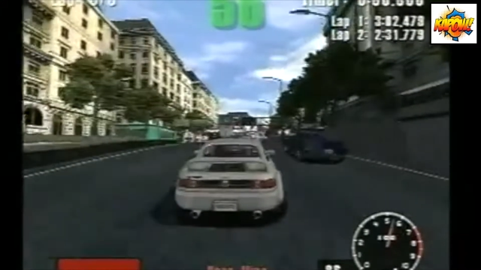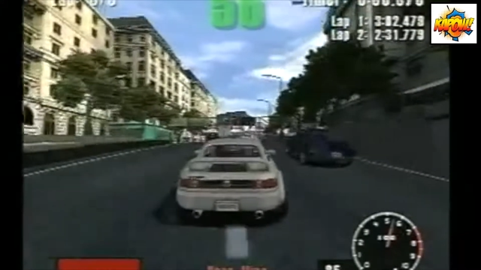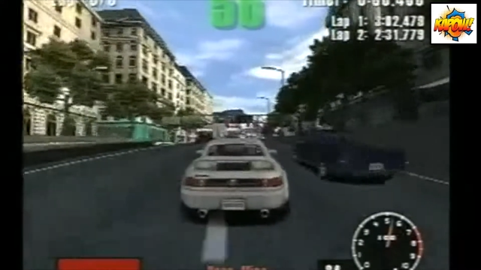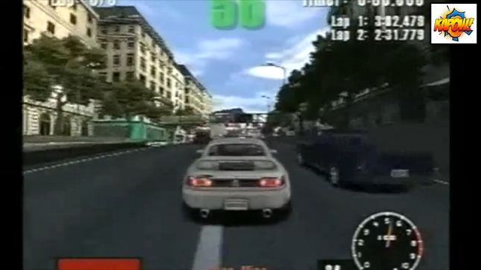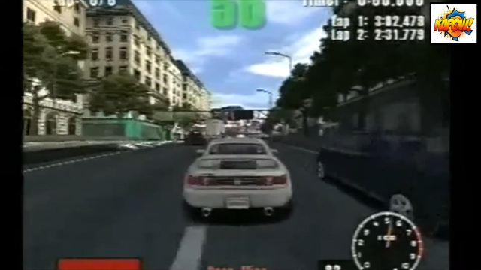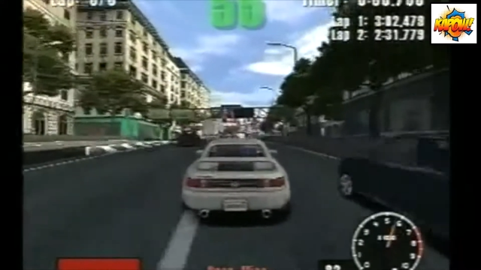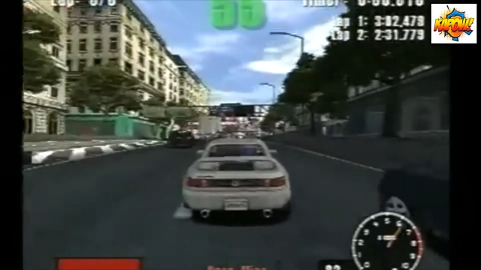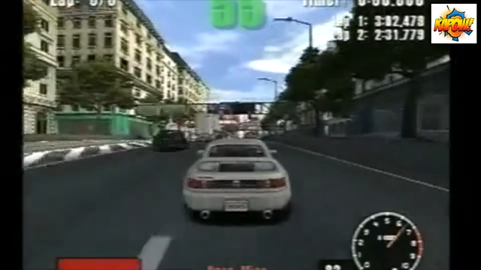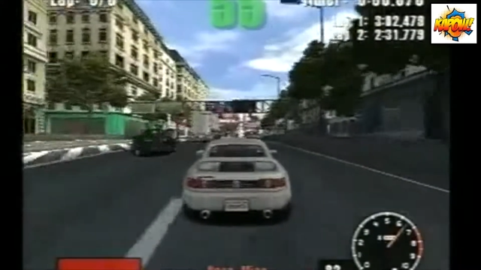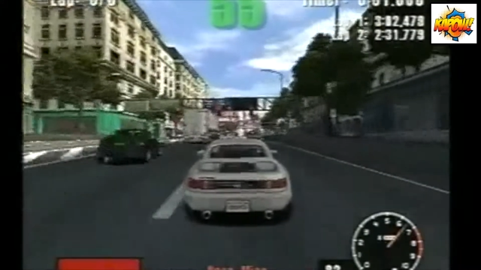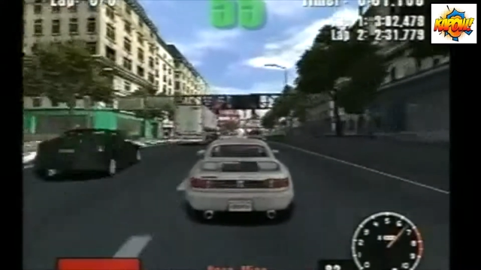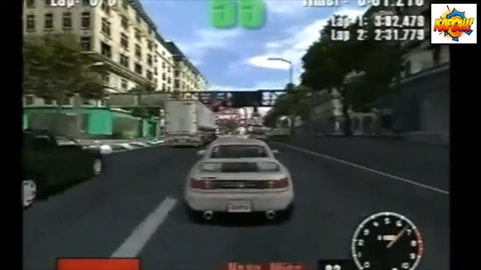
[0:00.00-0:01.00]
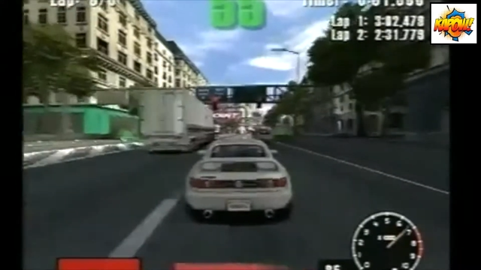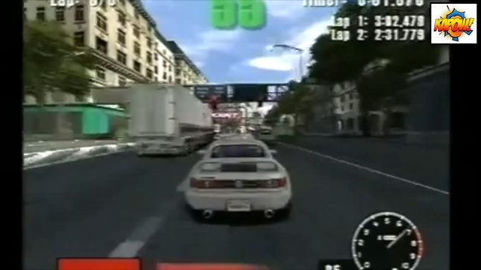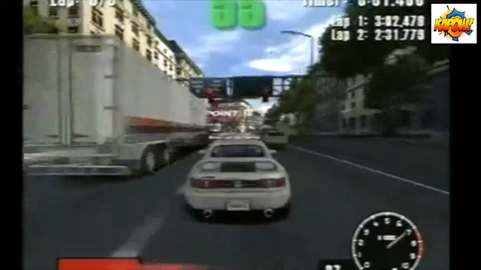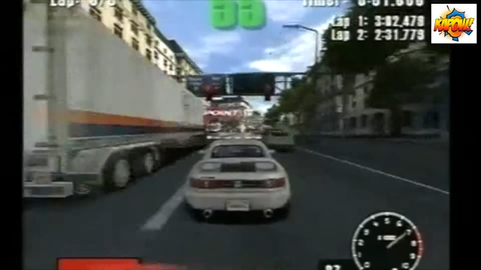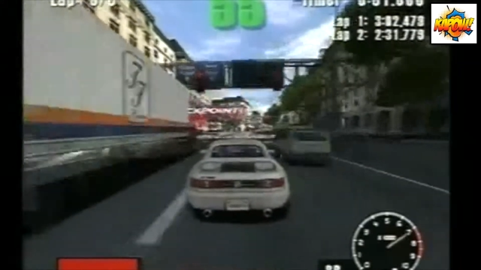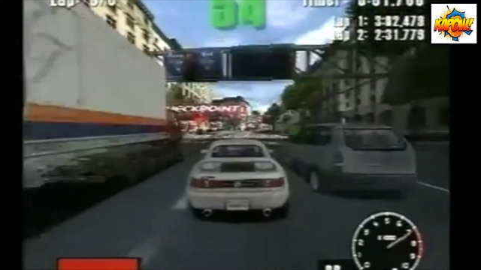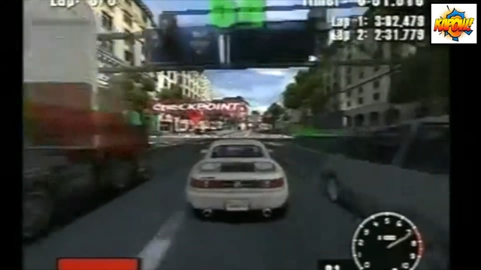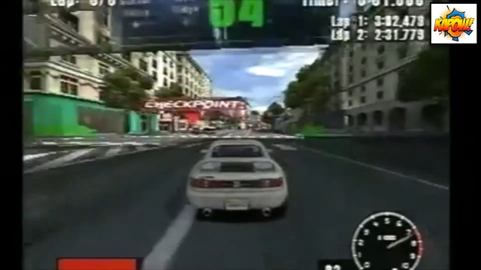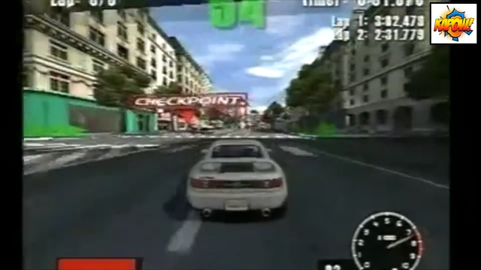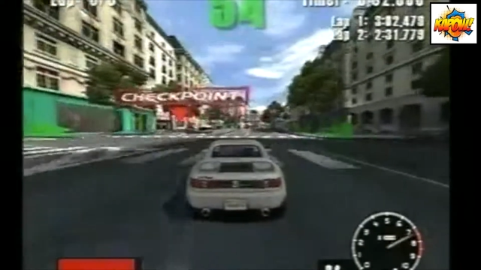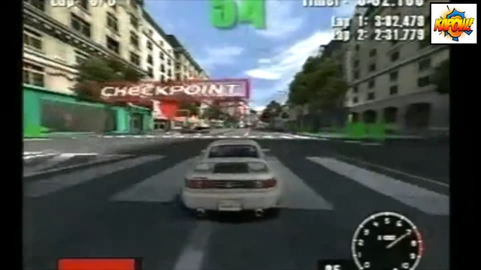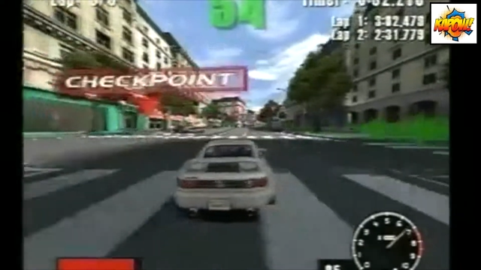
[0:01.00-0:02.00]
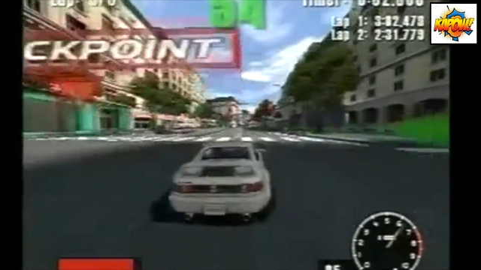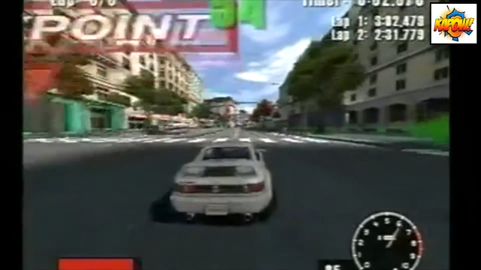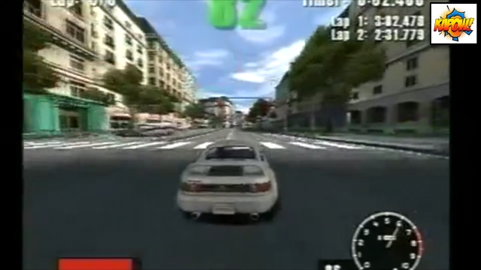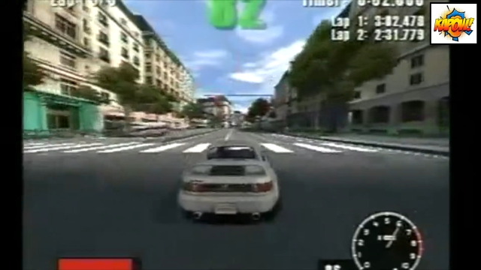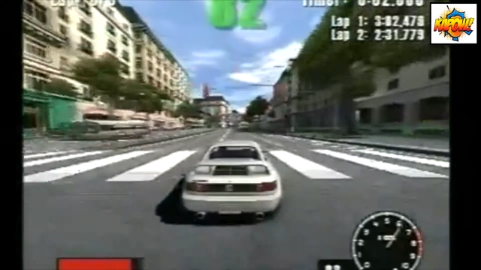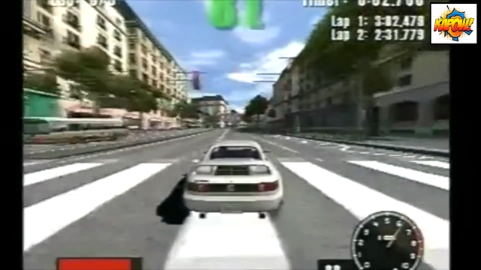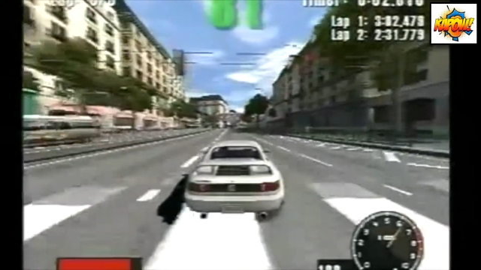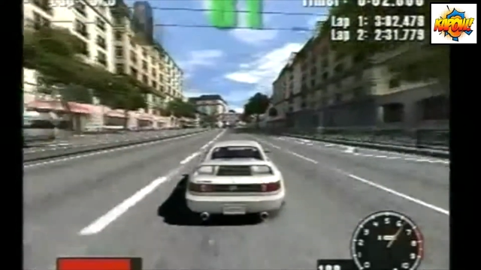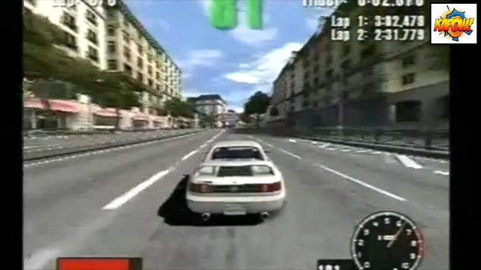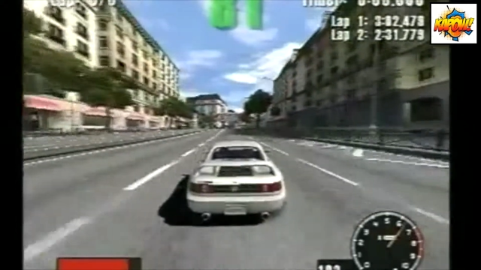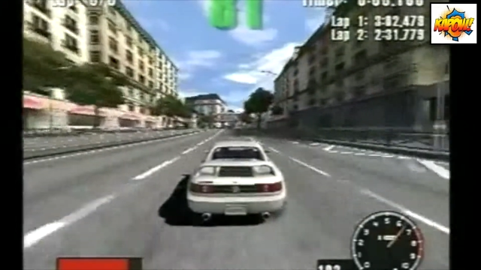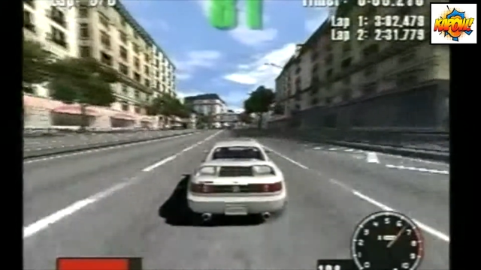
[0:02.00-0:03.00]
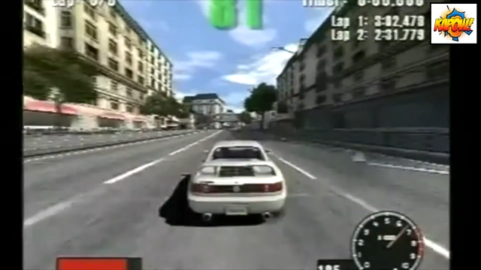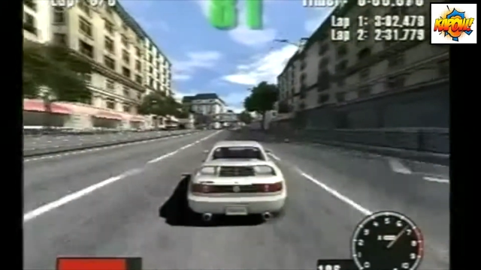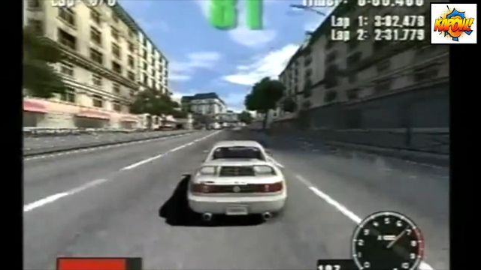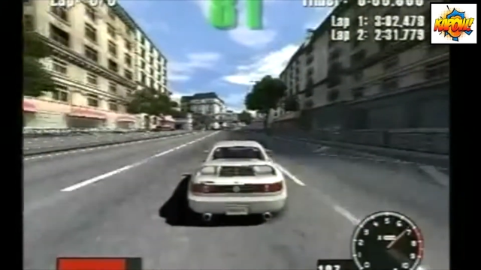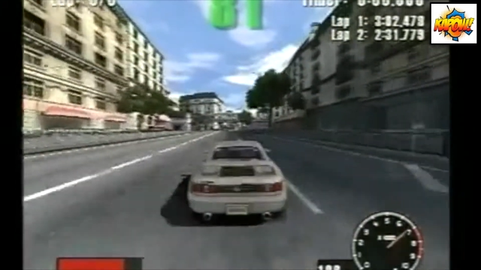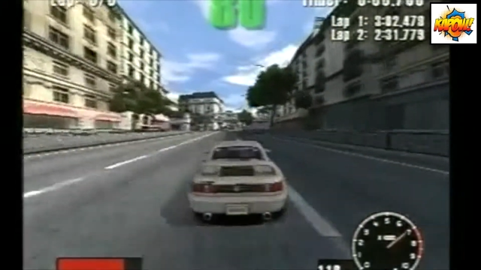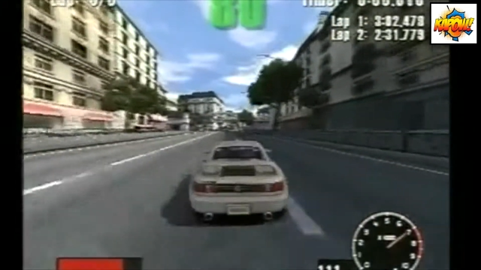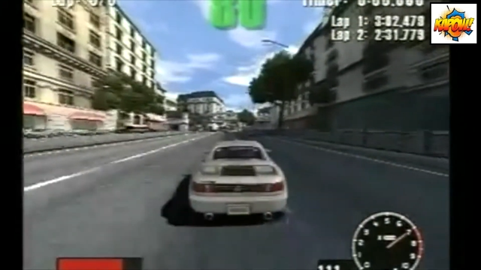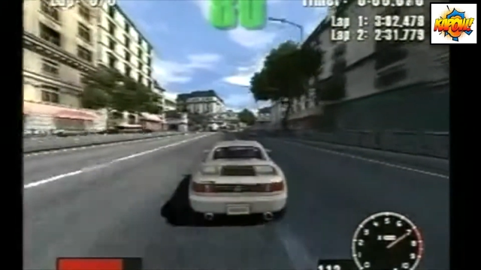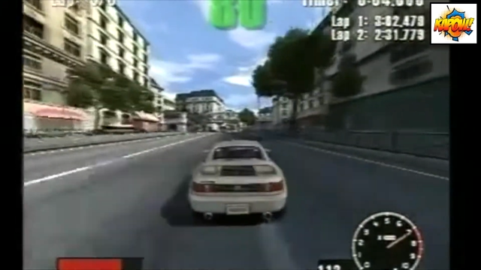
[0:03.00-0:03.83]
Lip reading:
Nobody's mouth can be seen.